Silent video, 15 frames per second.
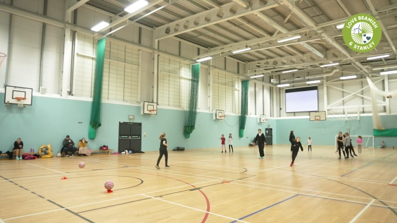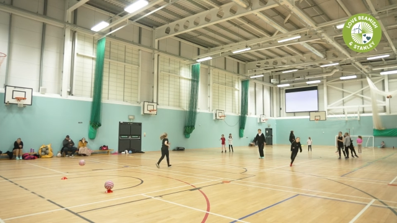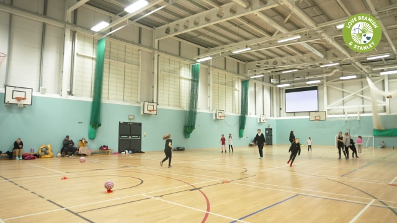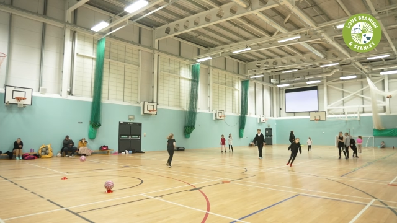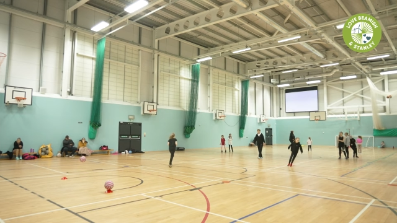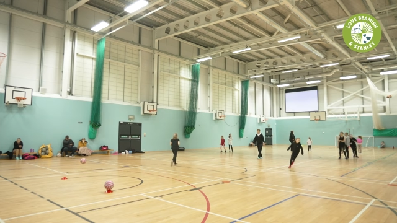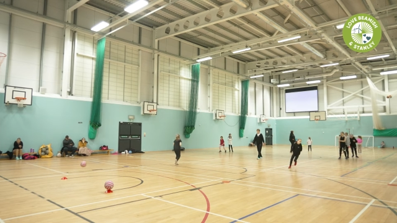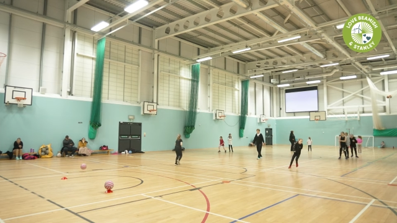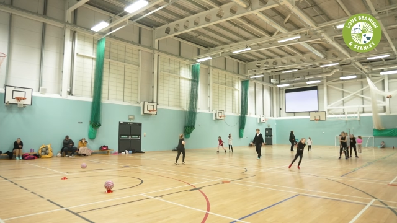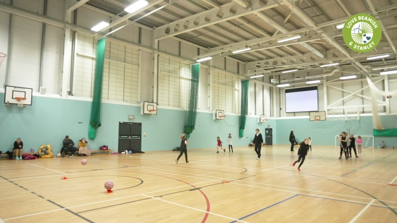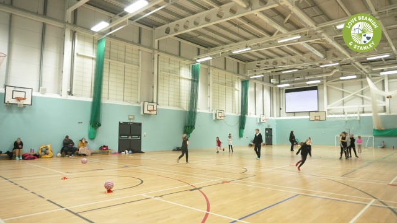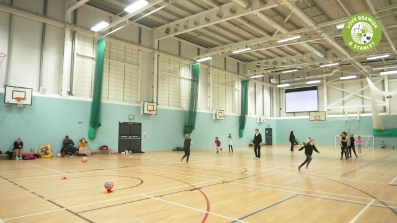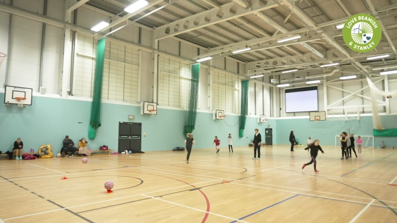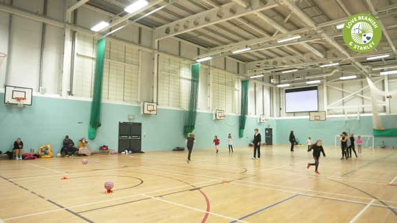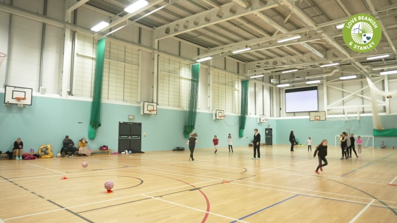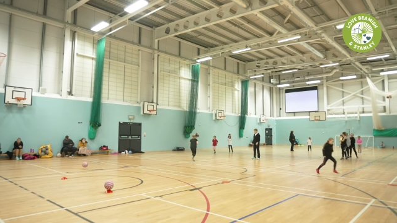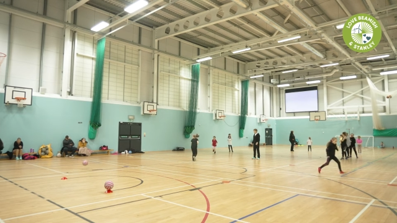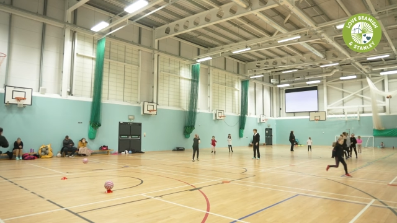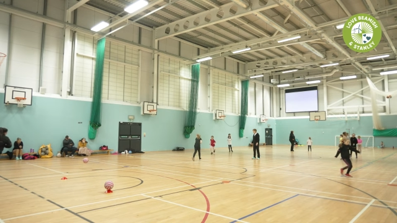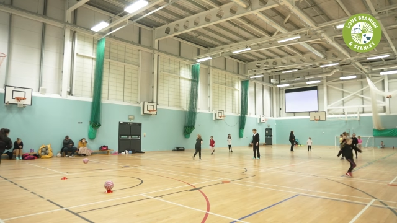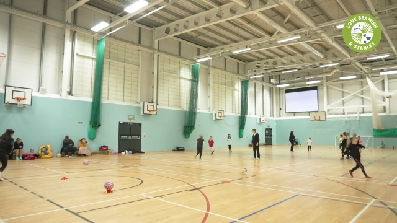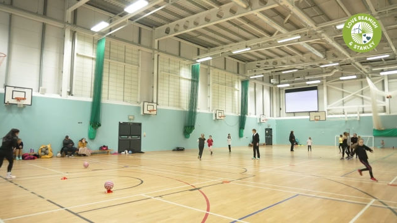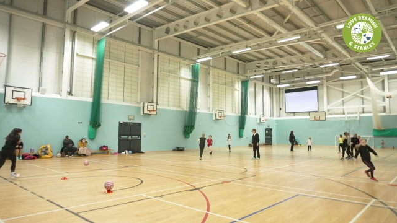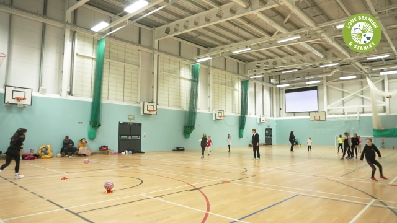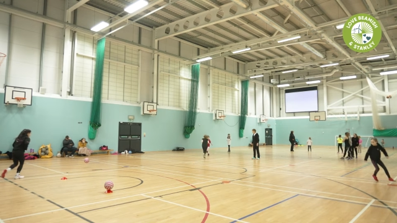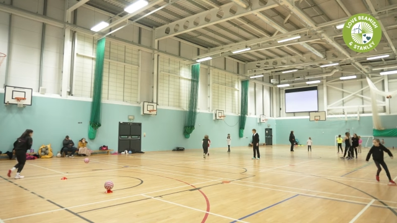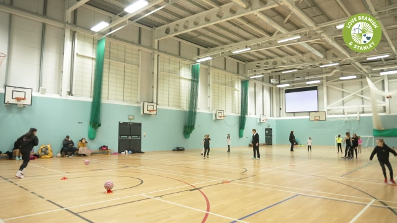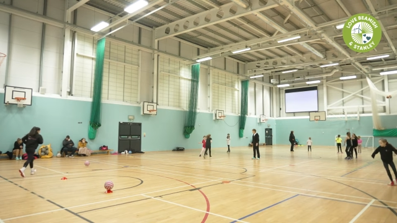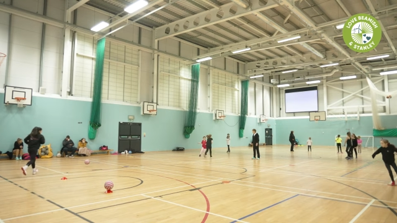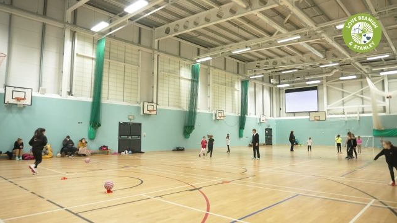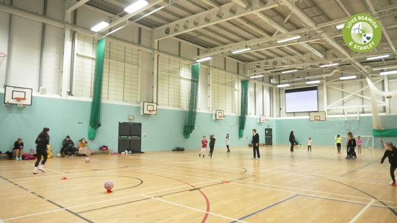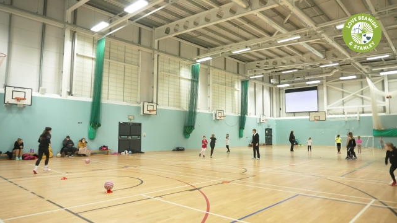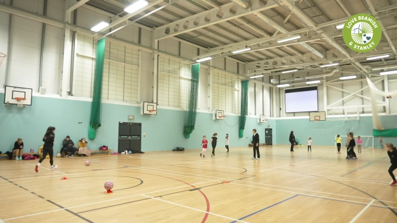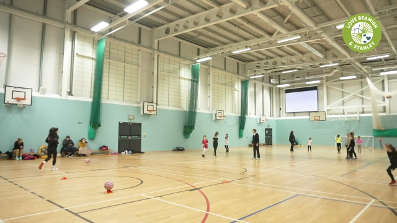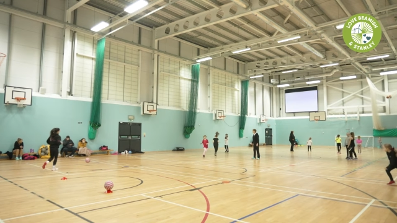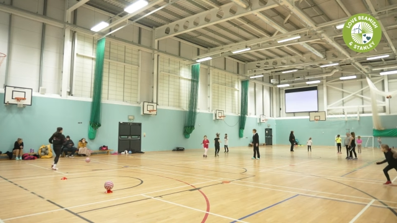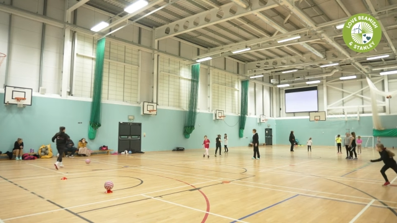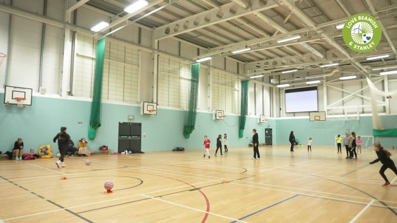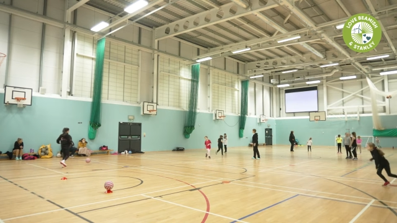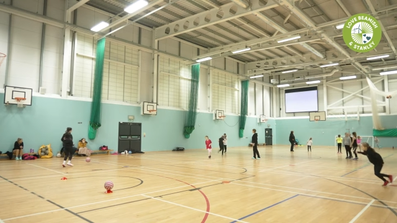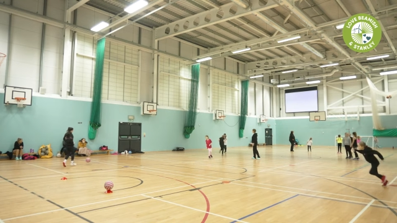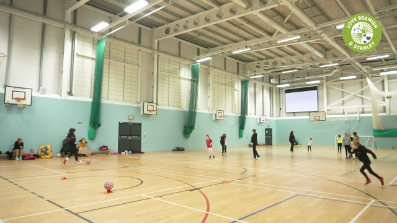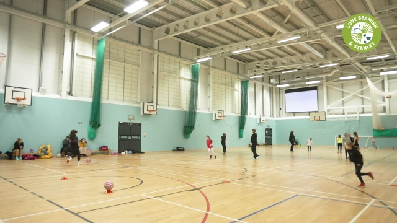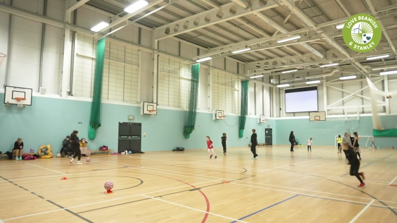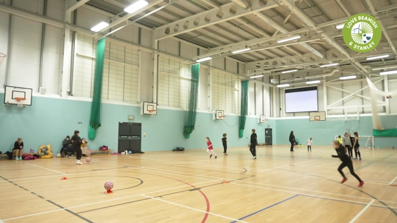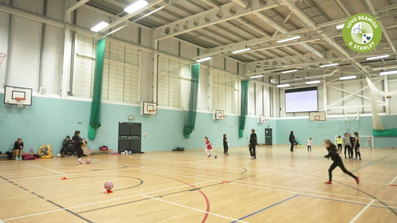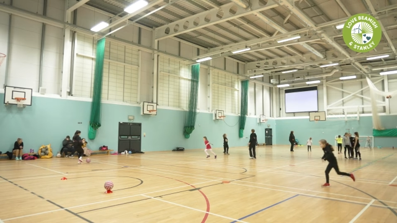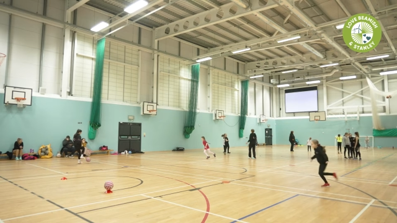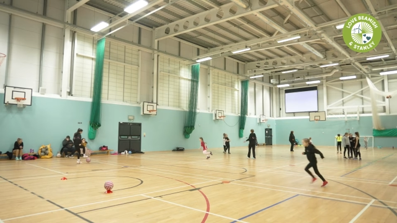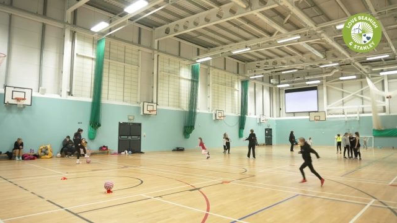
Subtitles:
Nobody's mouth can be seen.